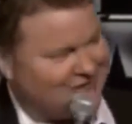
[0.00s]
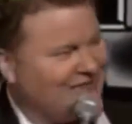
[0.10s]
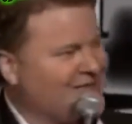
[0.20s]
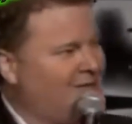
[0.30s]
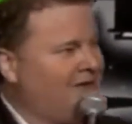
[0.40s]
to
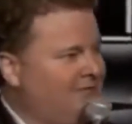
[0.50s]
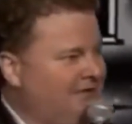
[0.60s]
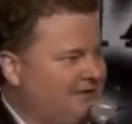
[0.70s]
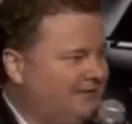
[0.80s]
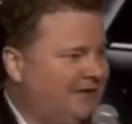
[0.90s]
chat 20
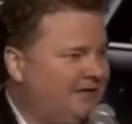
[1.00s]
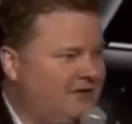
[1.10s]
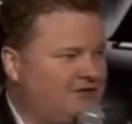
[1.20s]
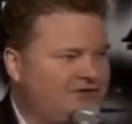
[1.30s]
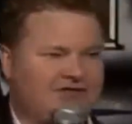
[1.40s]
minutes about
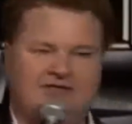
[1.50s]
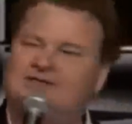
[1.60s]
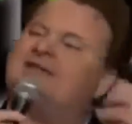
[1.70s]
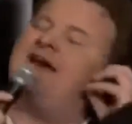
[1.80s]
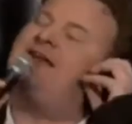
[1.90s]

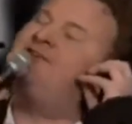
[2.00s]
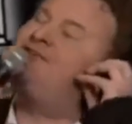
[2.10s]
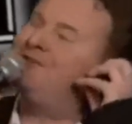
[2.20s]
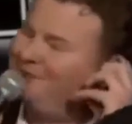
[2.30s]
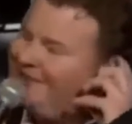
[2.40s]
emotions. How do you
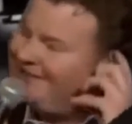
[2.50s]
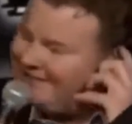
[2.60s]
feel right